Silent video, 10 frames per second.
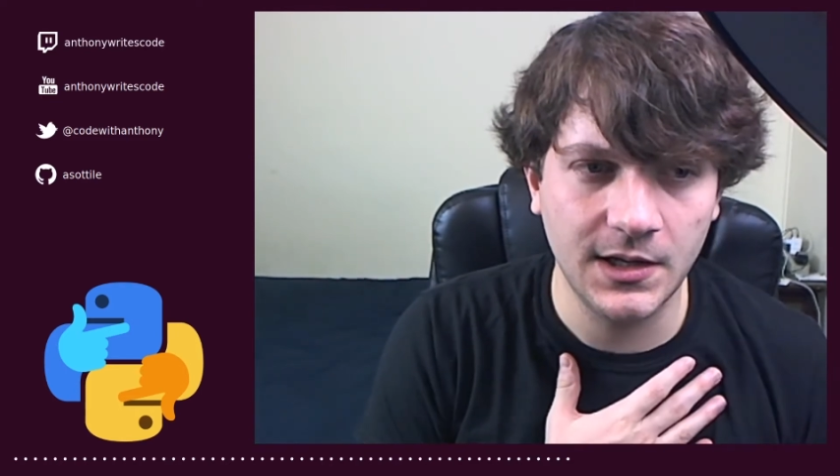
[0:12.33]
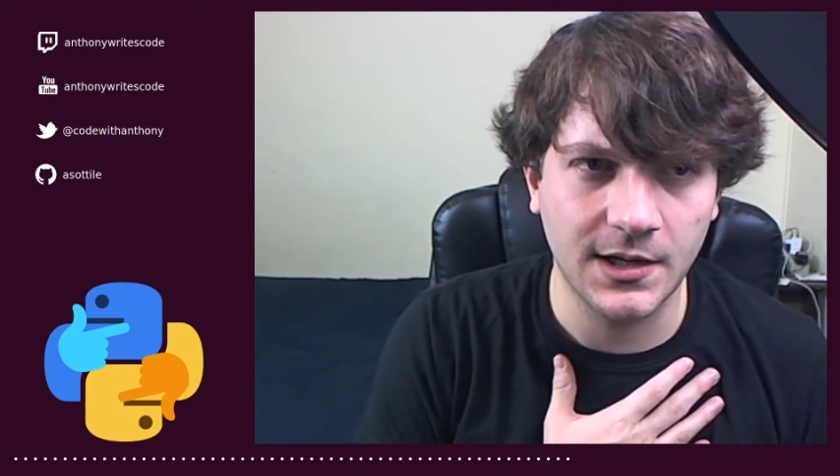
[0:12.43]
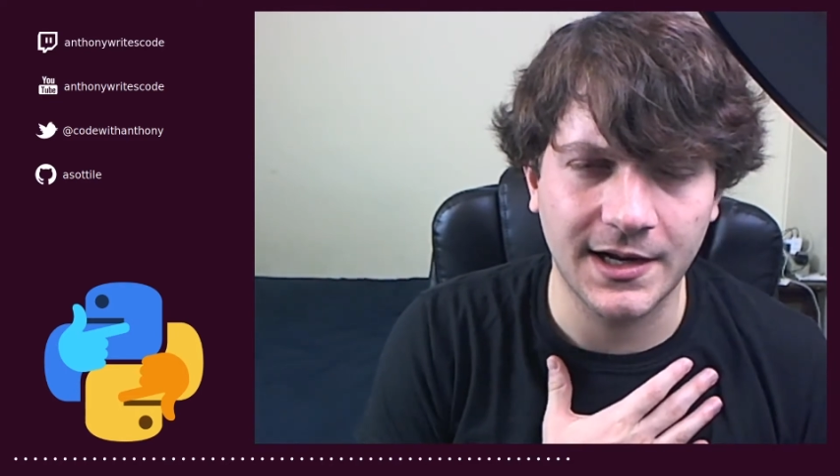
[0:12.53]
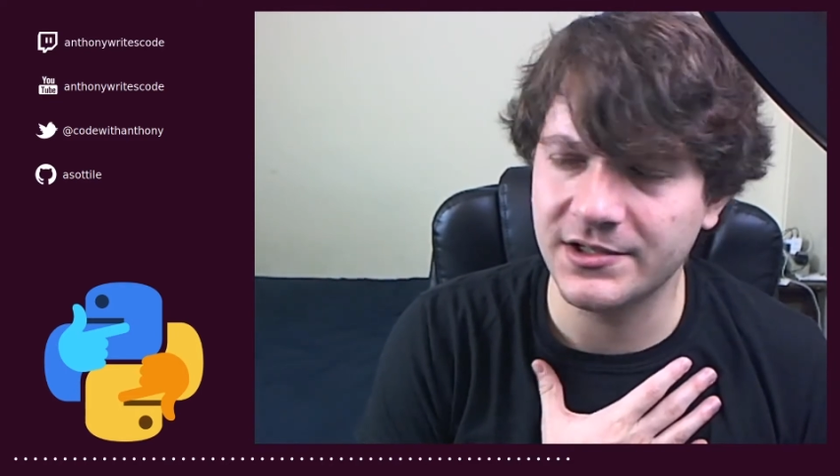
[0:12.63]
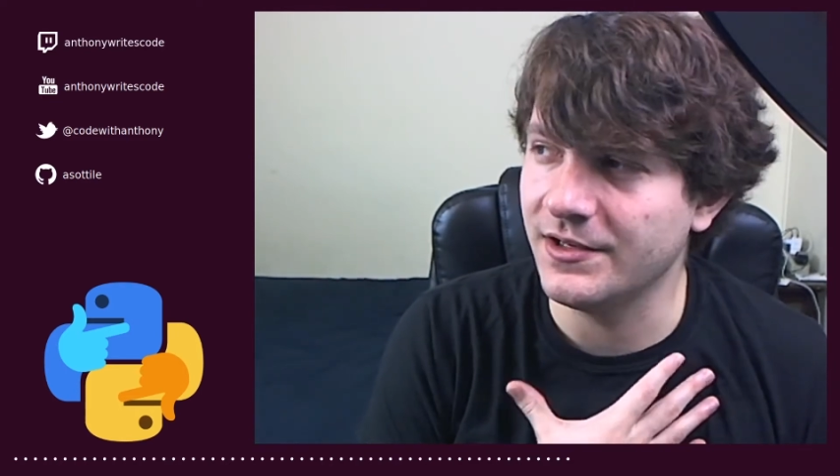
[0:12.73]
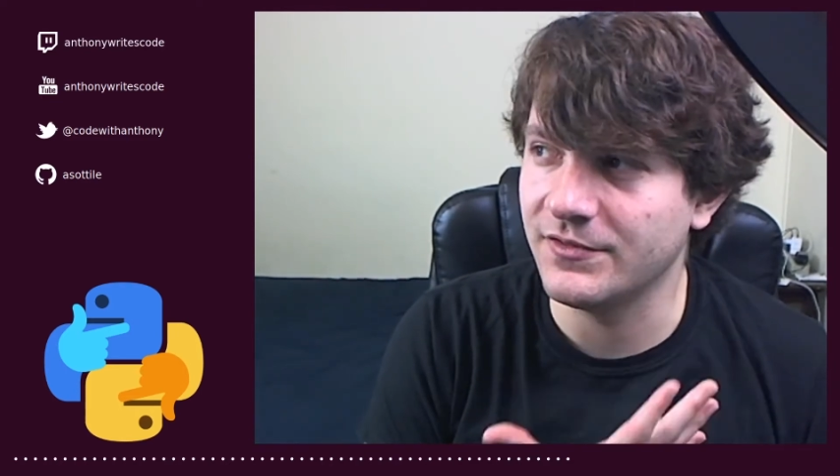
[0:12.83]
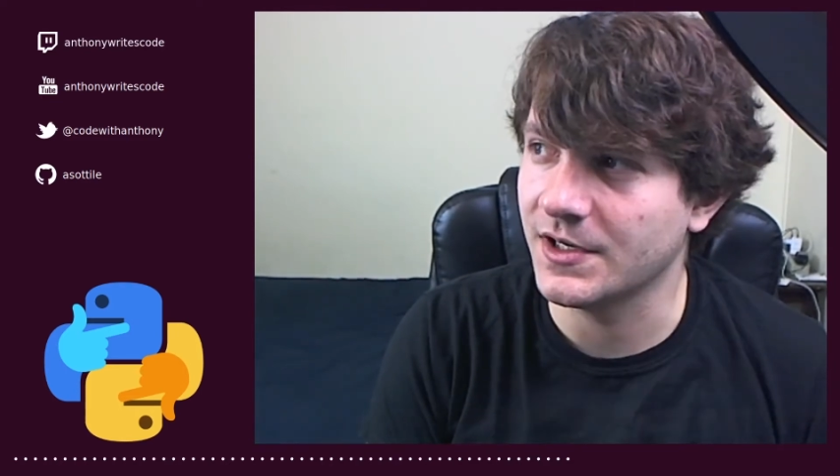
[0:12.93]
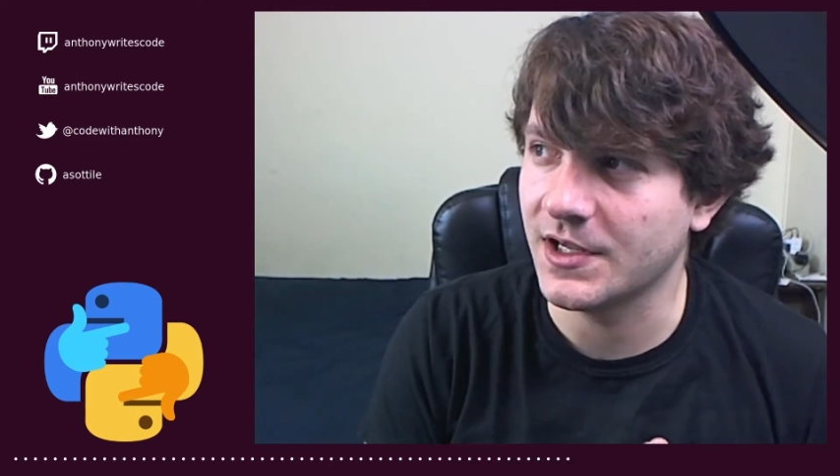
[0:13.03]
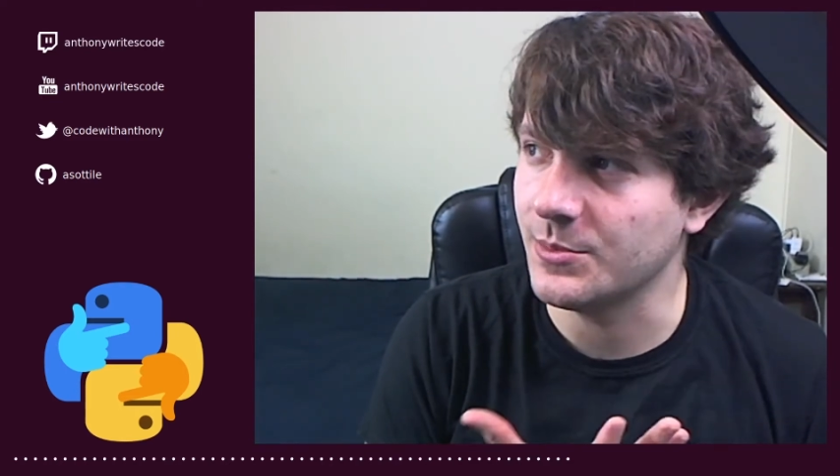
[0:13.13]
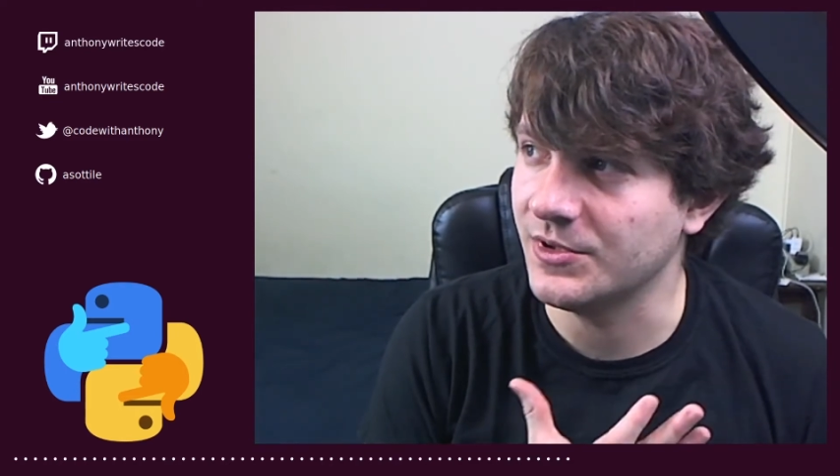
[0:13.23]
Actually, I've done a
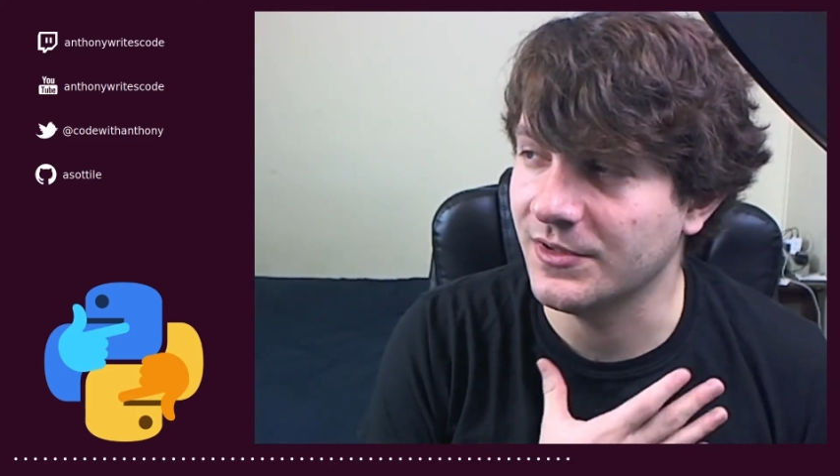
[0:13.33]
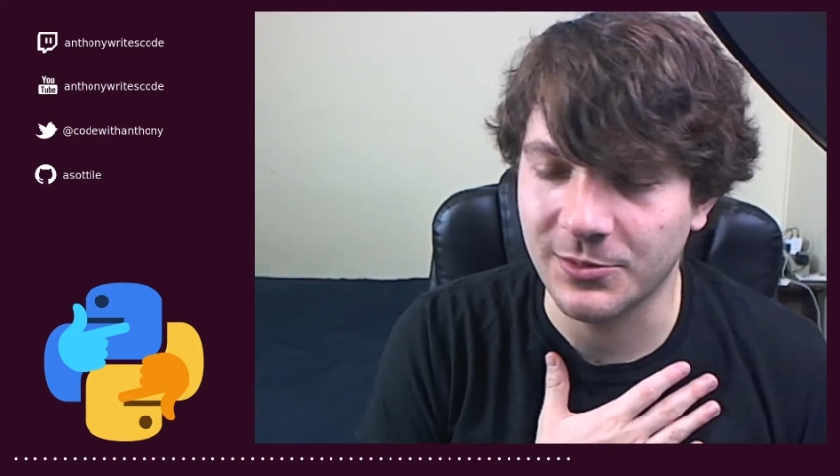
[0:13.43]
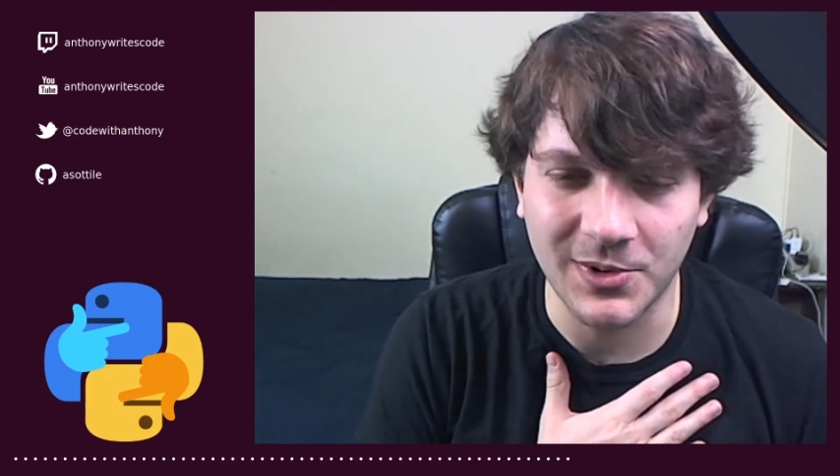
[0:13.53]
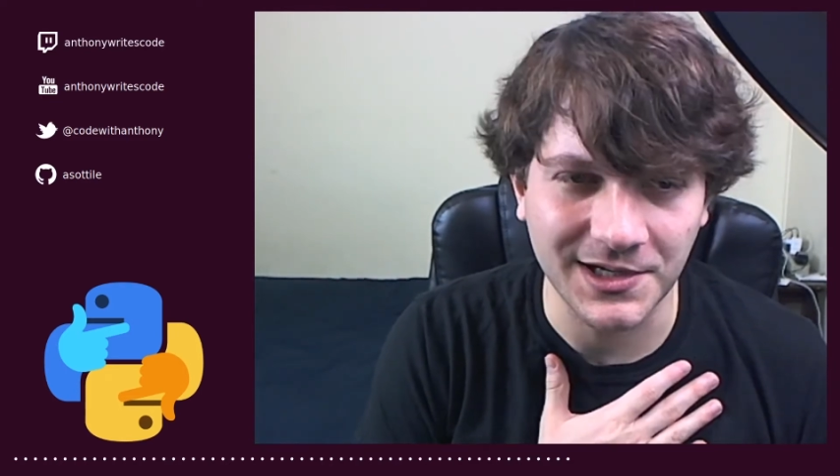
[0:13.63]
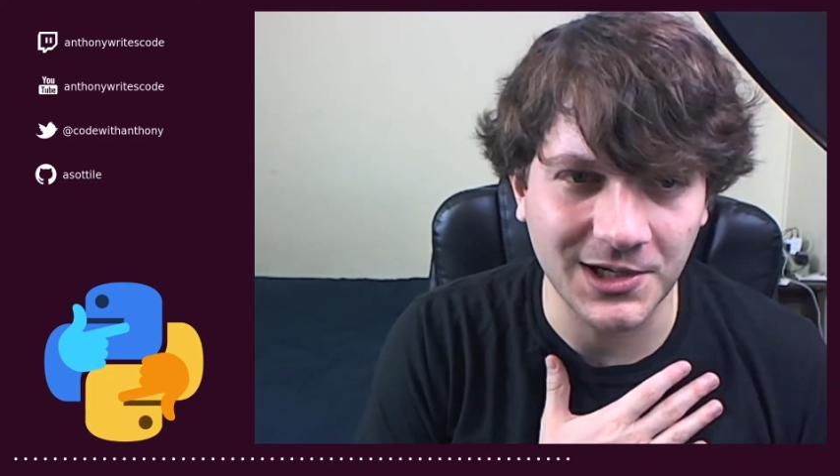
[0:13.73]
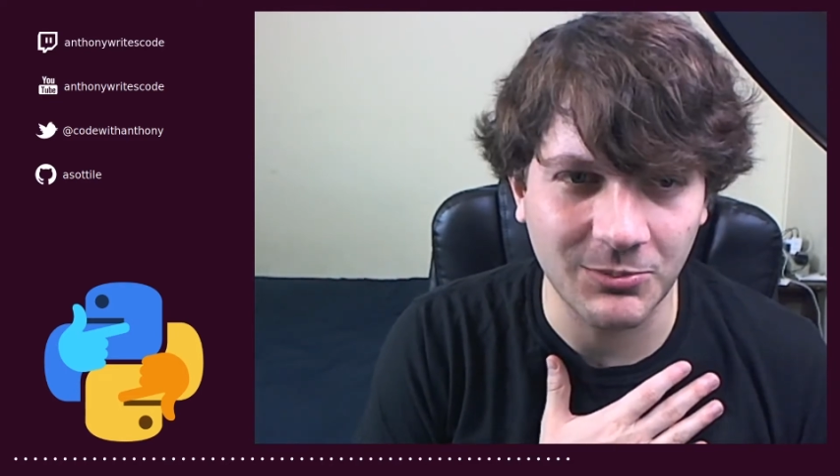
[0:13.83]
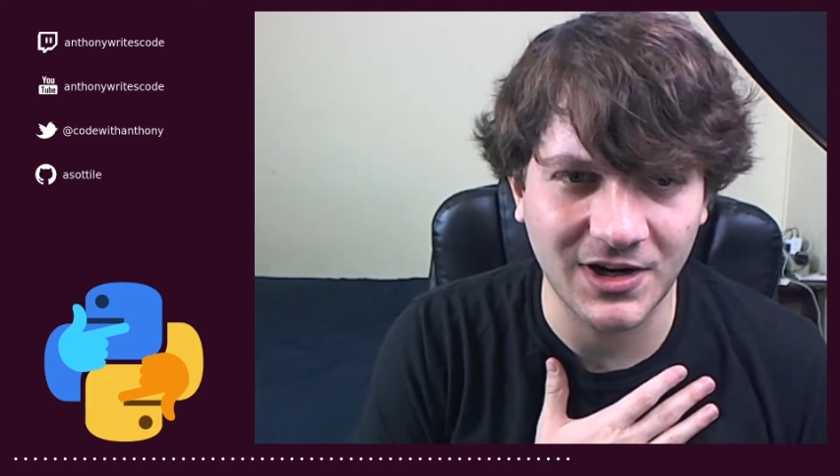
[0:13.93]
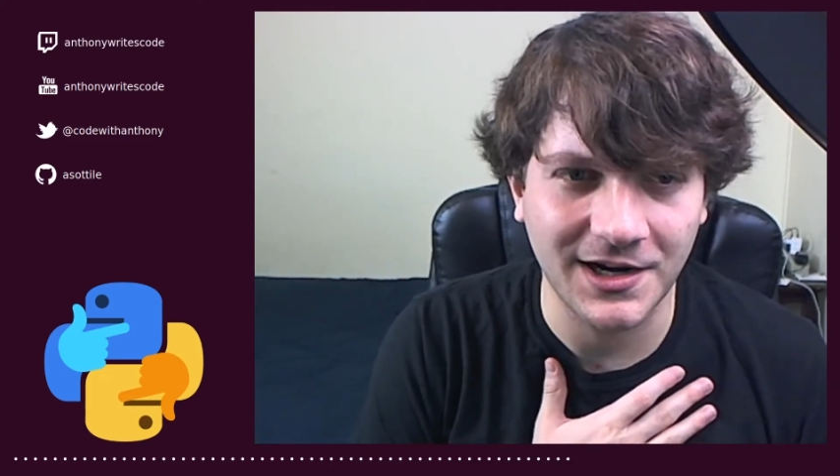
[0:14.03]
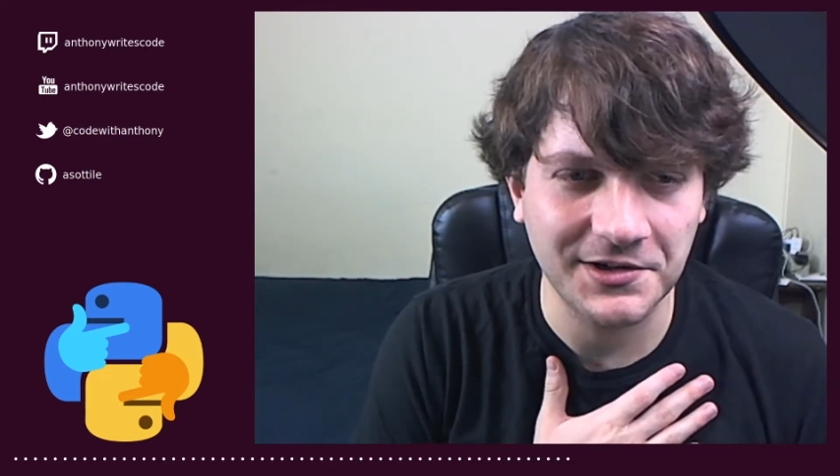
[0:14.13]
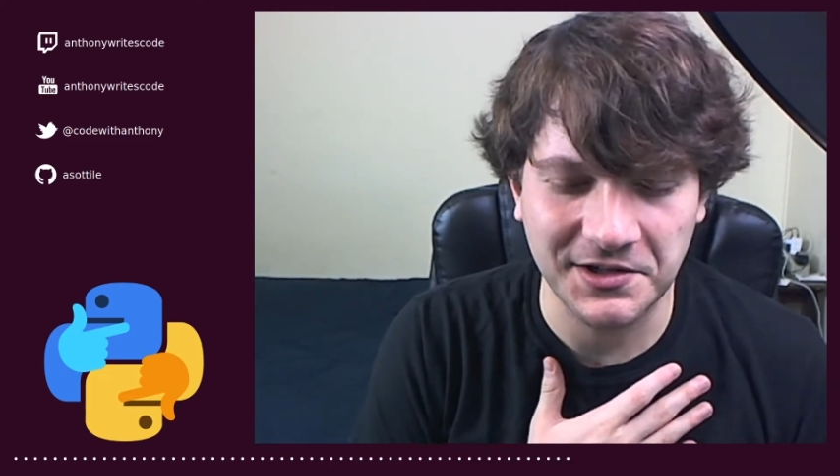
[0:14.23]
couple of them on it, but I'll,